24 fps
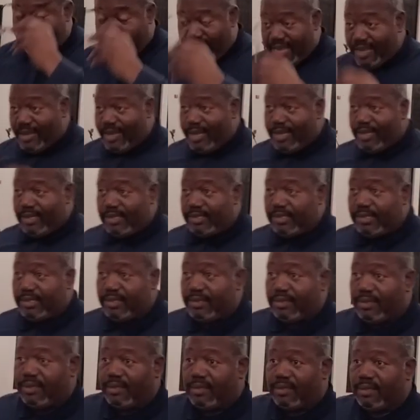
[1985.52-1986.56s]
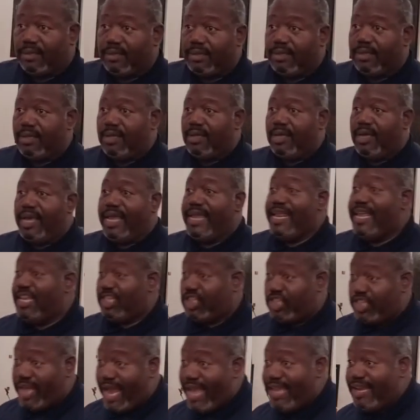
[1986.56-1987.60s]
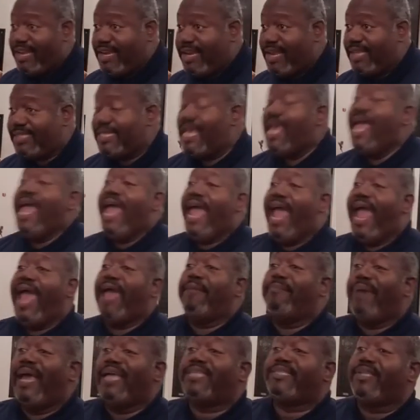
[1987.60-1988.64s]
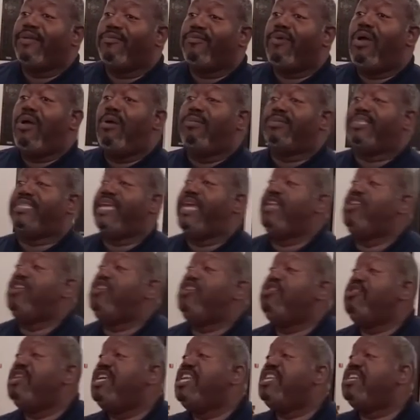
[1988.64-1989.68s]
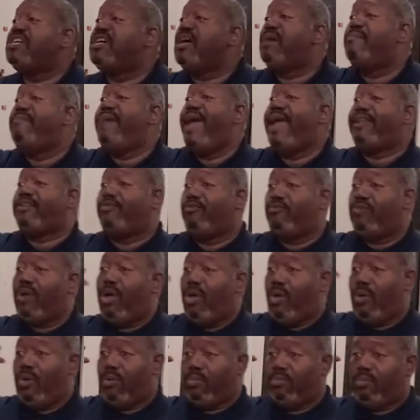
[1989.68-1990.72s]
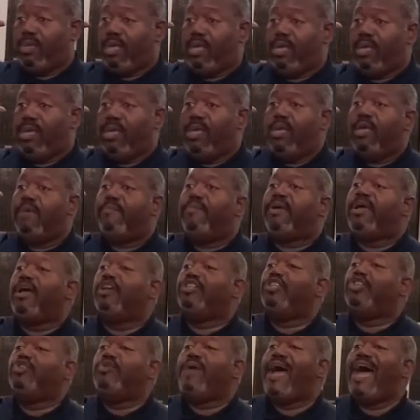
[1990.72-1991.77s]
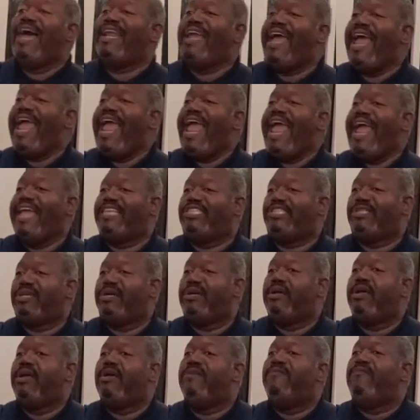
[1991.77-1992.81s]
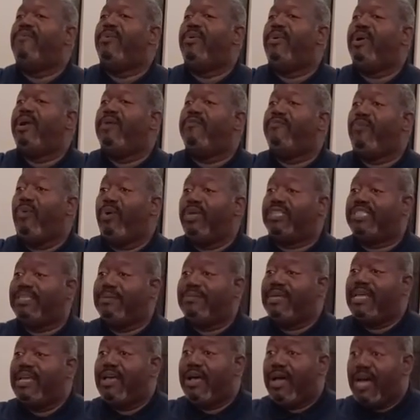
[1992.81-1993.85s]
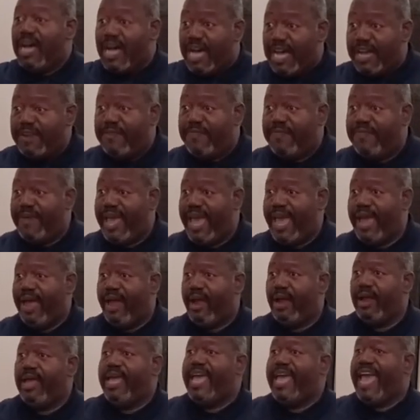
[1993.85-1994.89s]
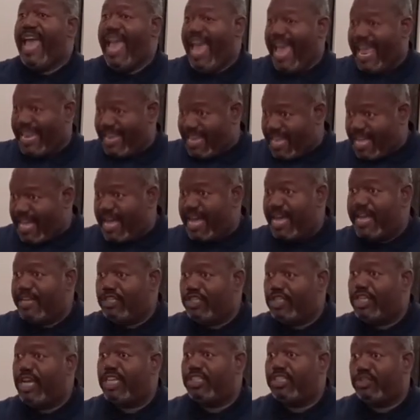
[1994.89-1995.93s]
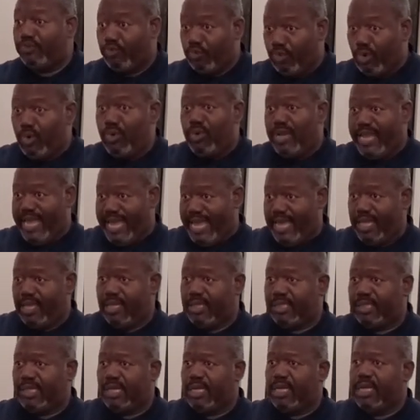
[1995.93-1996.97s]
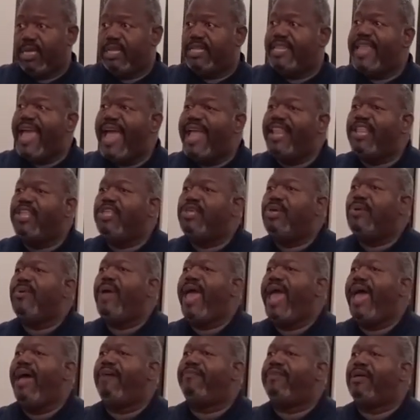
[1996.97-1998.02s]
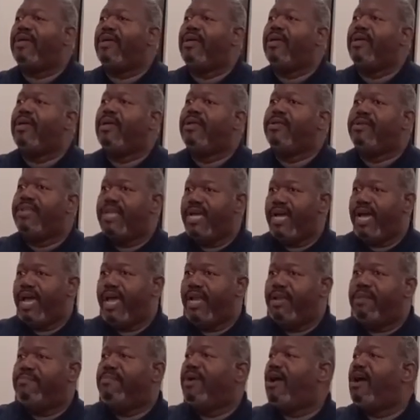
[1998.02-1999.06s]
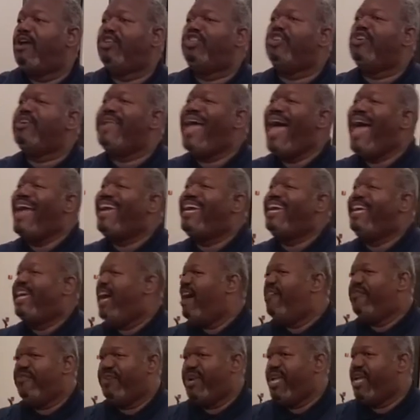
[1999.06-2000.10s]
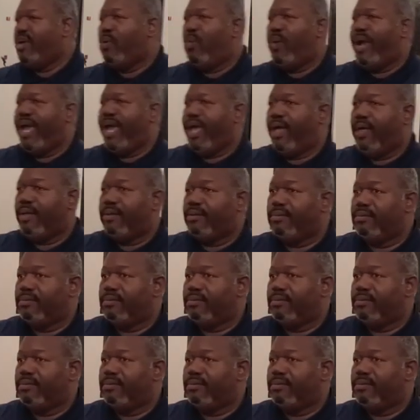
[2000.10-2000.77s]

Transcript: Felix and his shadiness and basically Rome saying you need to come back to Rome because you got to answer for some unfair and unjust rulings that you have done because you're not governing well.